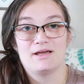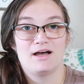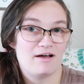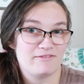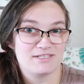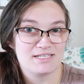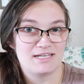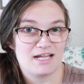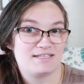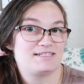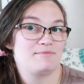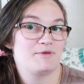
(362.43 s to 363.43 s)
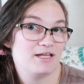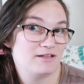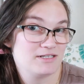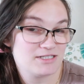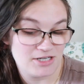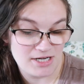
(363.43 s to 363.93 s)
Obviously not the same
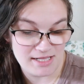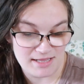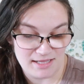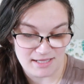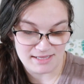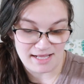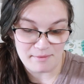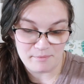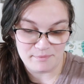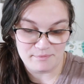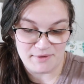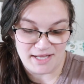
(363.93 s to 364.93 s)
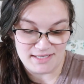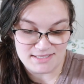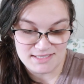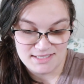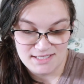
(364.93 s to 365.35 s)
colors or anything like that, but